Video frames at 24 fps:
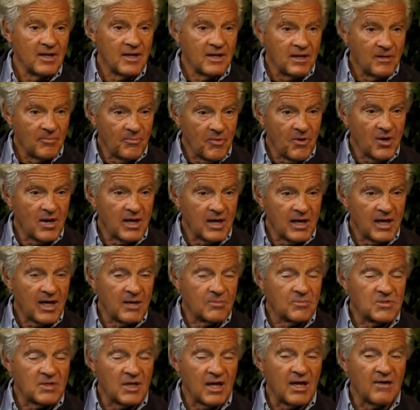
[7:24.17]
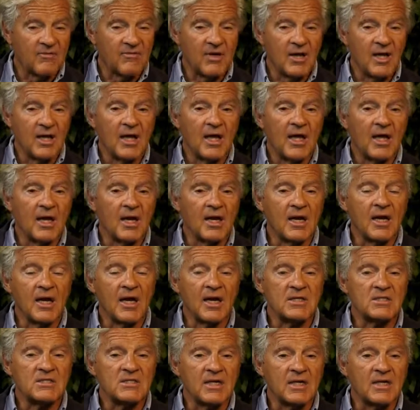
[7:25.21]
The park came to life. And
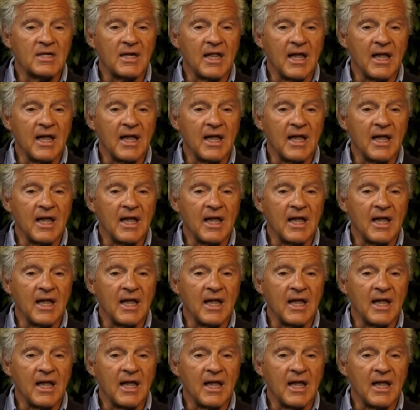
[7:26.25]
I said